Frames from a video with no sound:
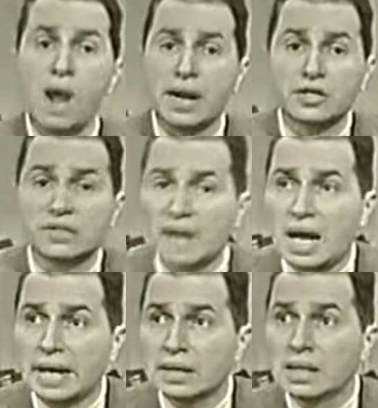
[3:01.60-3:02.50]
products of
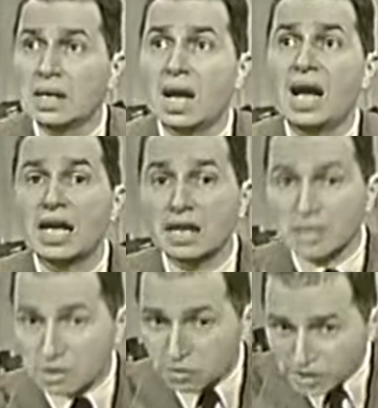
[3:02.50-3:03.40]
art are,
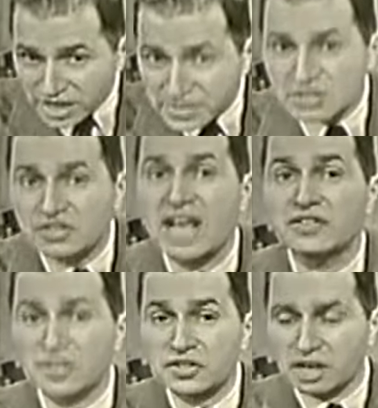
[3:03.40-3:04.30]
in this
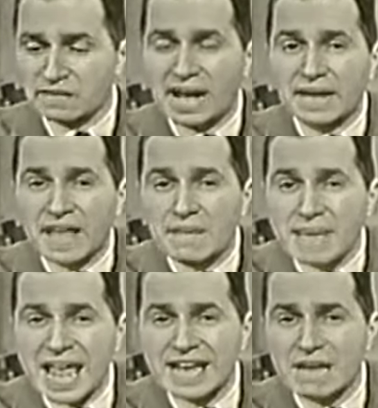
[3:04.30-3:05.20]
sense, servile. They're
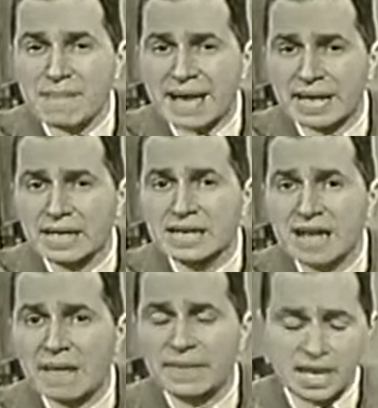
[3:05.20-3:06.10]
made in matter
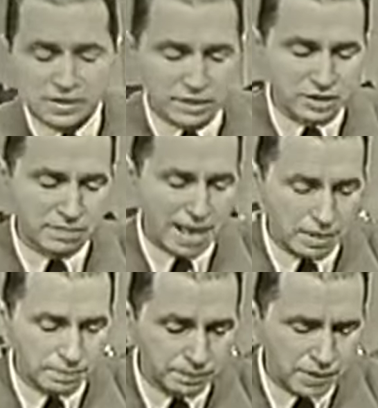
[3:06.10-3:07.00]
and they exist in matter.